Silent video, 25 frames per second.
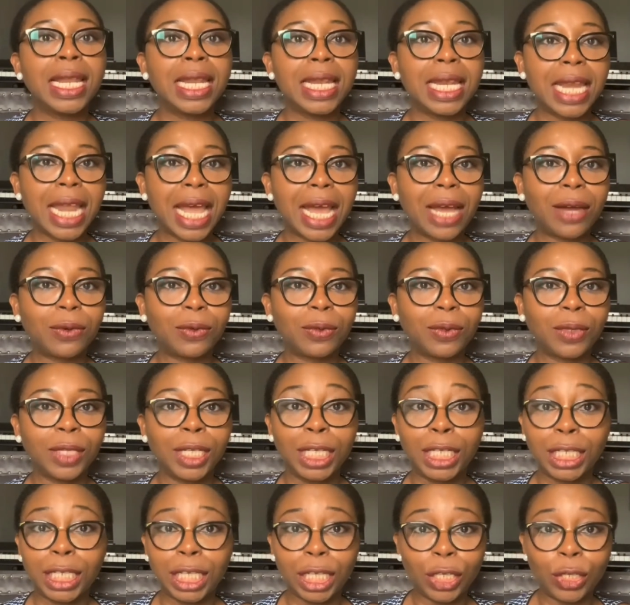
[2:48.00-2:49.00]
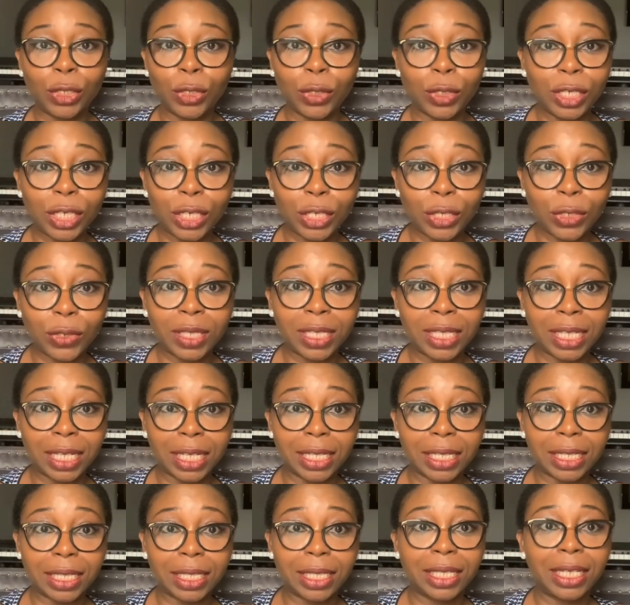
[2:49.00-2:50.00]
Now, the good news
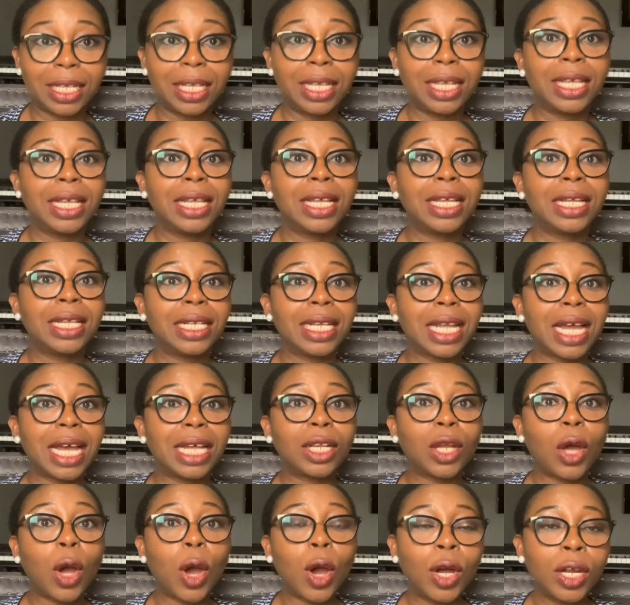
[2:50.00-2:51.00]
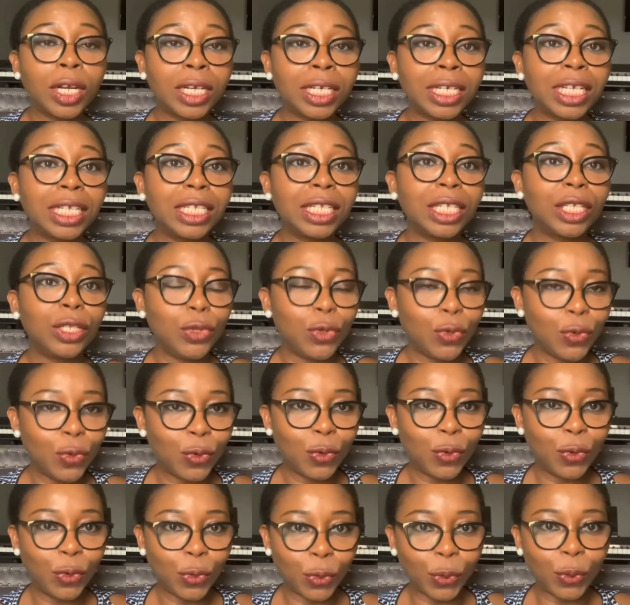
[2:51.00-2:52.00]
is that under the new
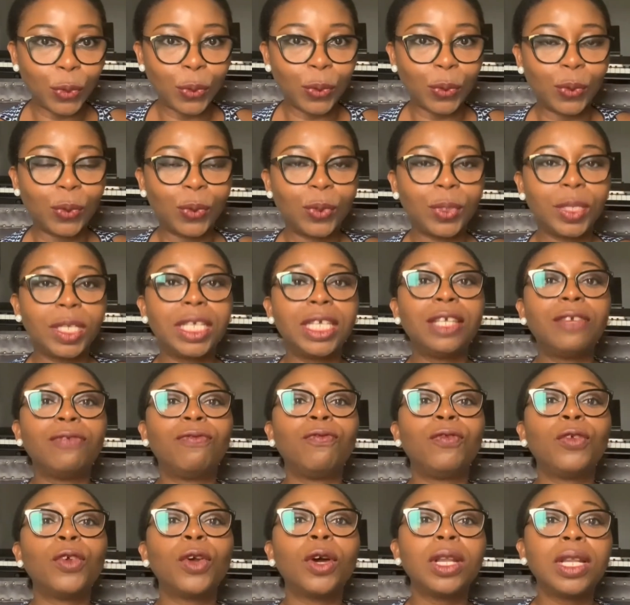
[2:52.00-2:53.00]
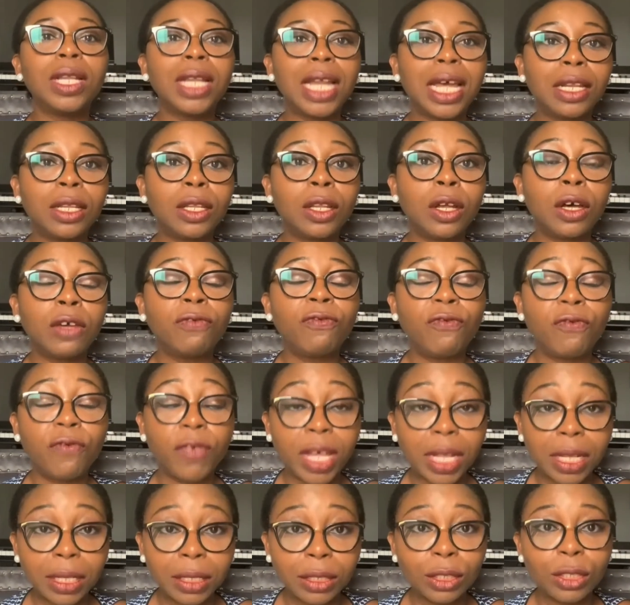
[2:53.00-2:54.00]
rule, if your landlord
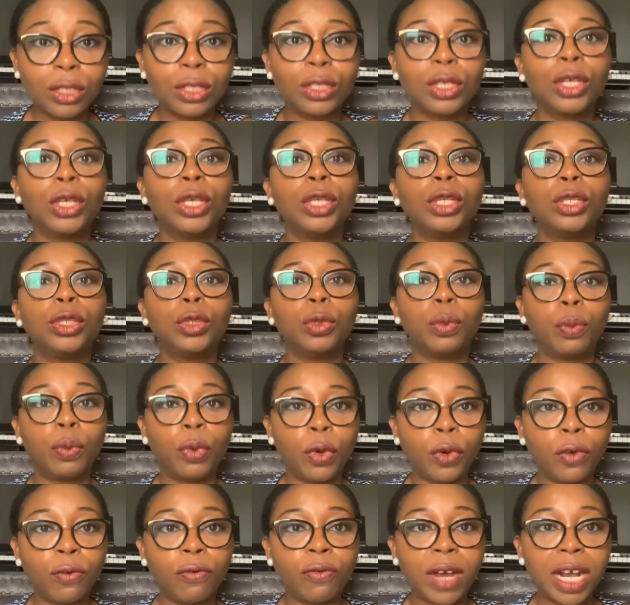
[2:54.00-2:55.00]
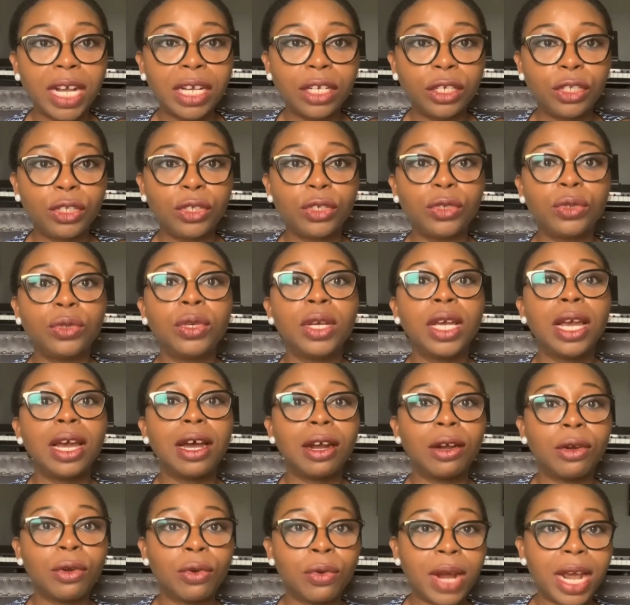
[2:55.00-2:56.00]
fails to provide you
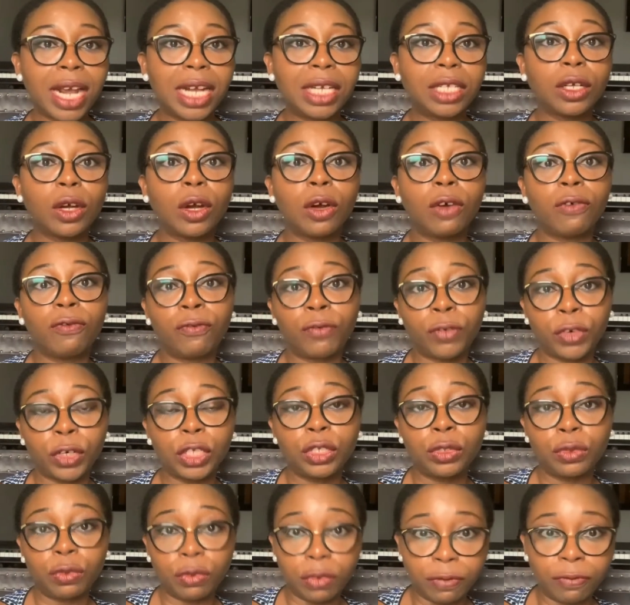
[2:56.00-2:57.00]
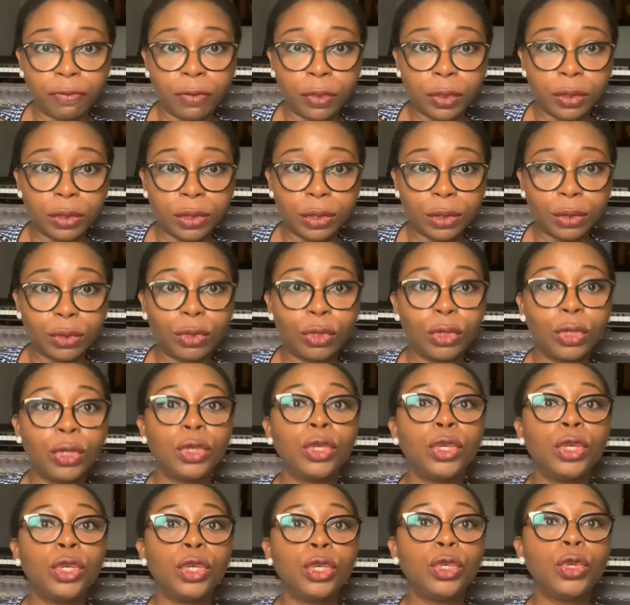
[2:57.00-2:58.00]
a right of first refusal,
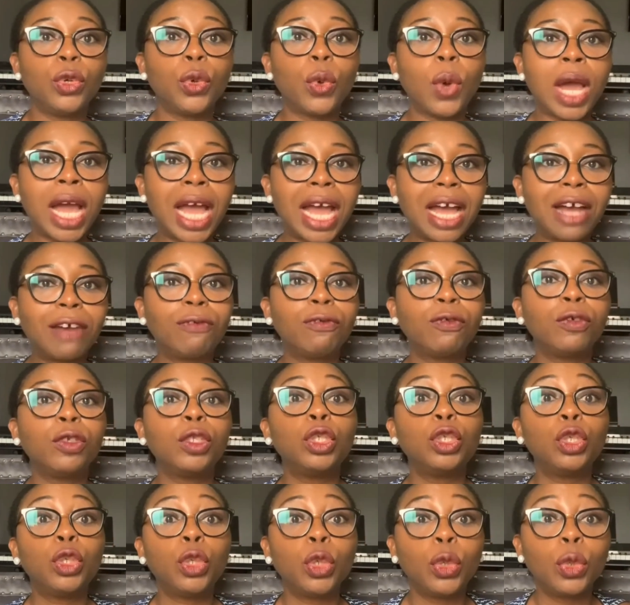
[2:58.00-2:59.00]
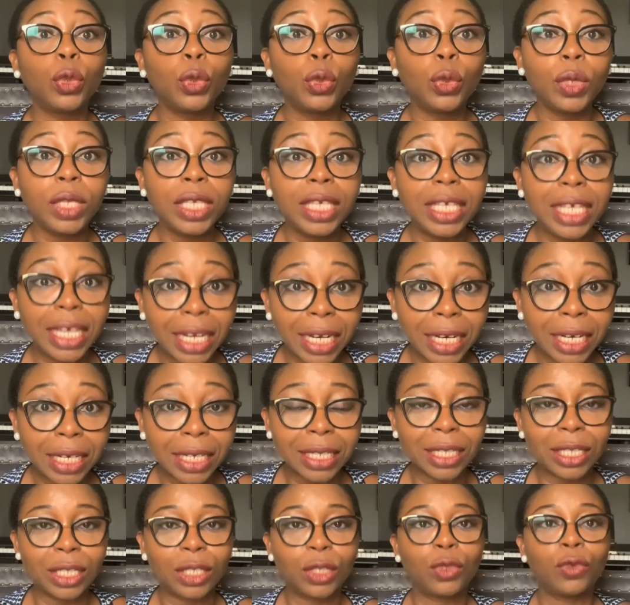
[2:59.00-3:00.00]
you have 2
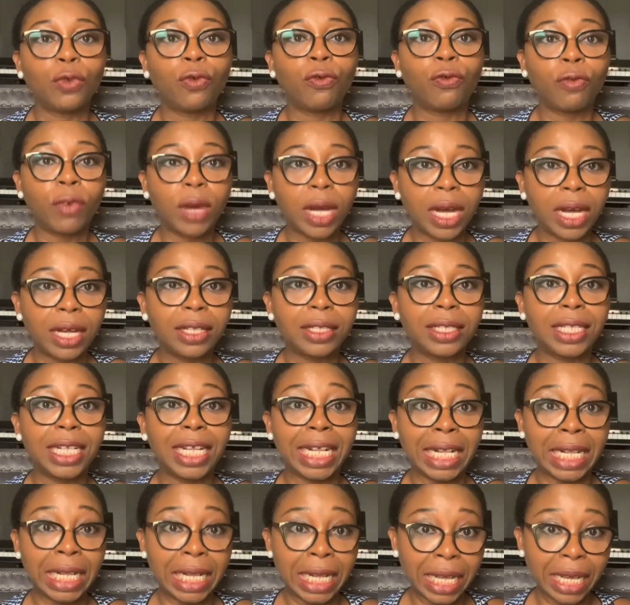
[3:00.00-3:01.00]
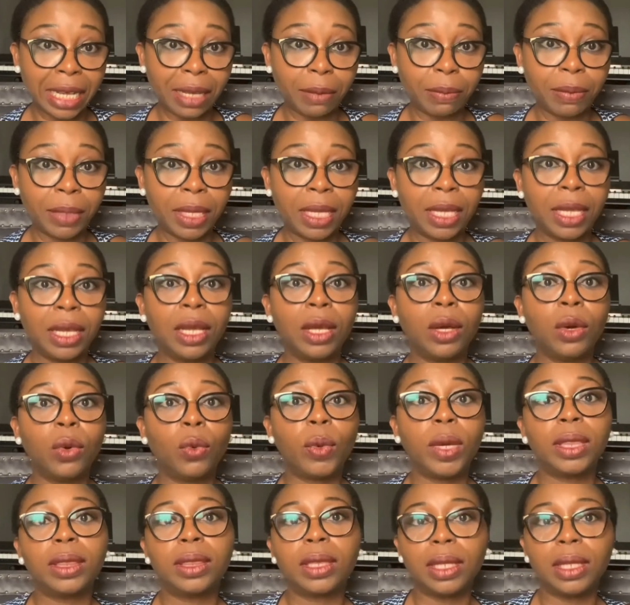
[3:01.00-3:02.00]
years to file a claim with